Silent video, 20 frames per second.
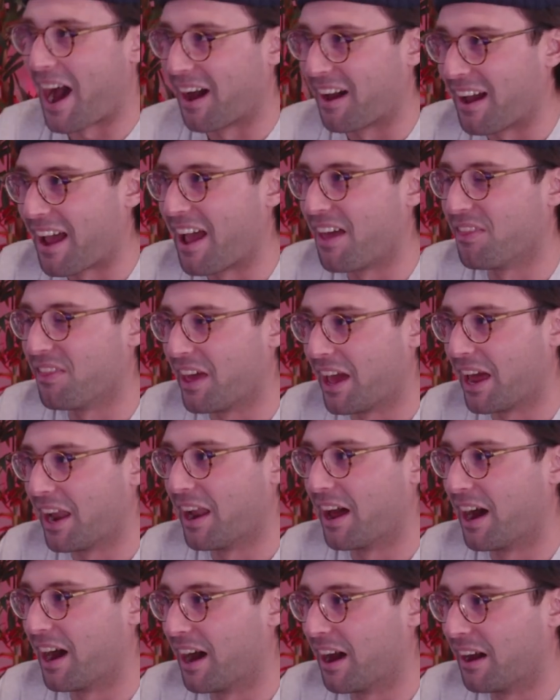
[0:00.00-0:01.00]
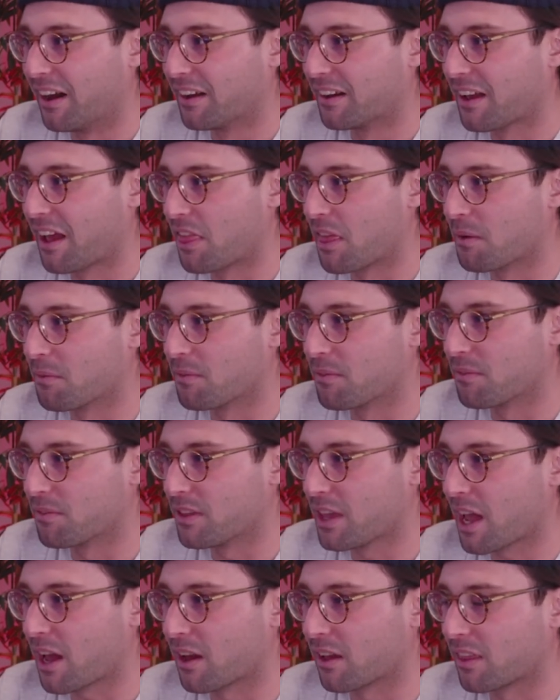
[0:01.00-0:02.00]
Yeah. And then
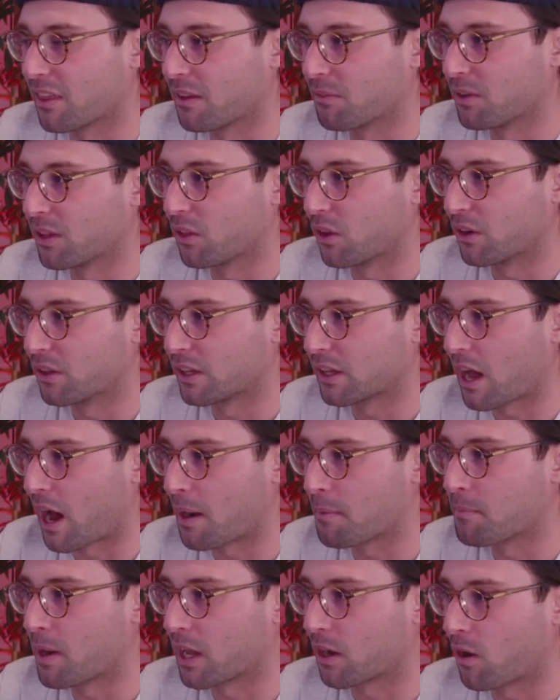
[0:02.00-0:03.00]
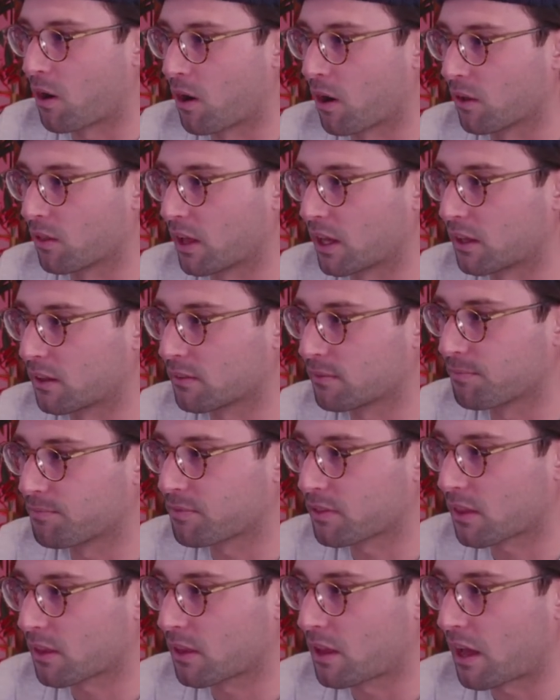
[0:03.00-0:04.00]
we literally got in my car like
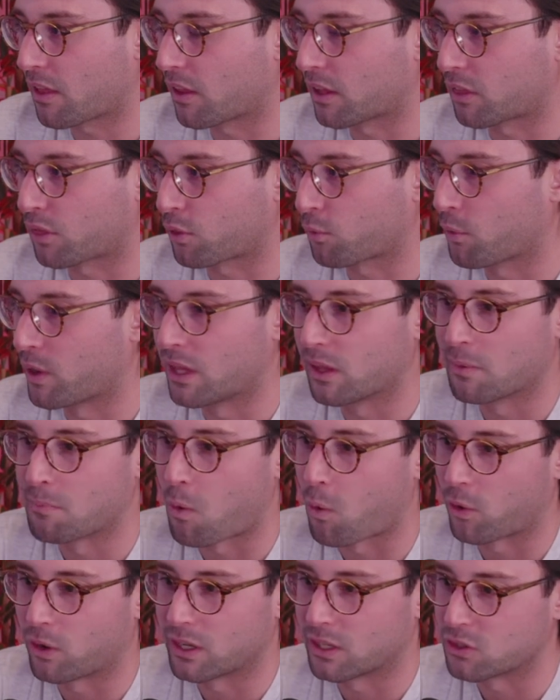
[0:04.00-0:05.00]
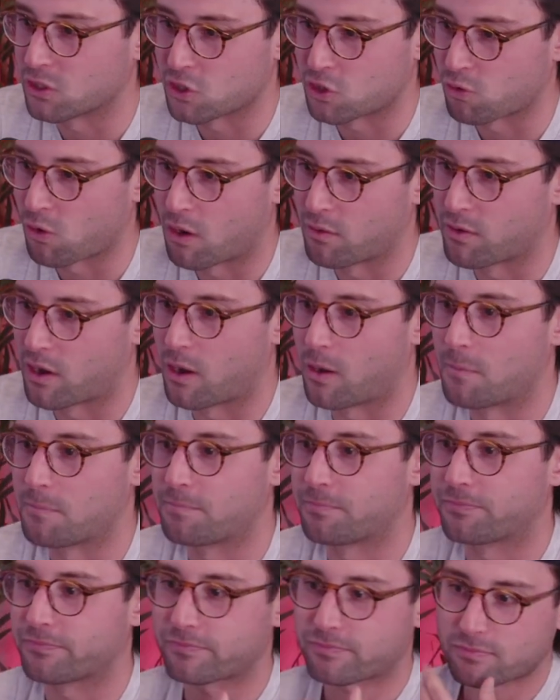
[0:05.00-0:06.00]
at like 3 in the morning and just drove
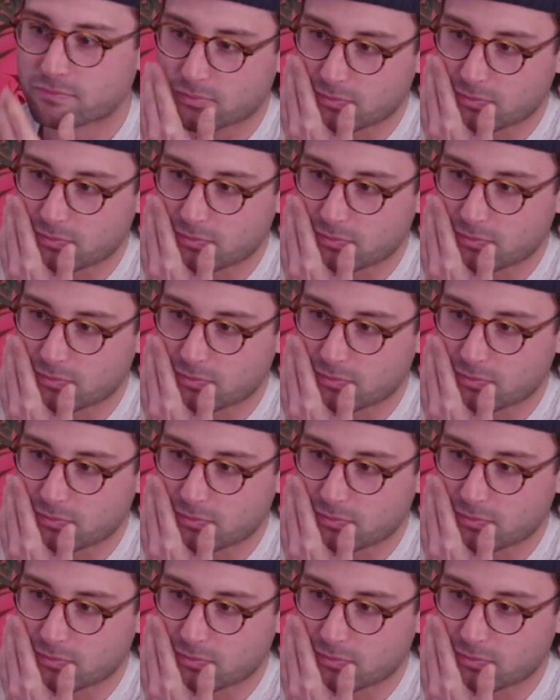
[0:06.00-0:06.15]
home.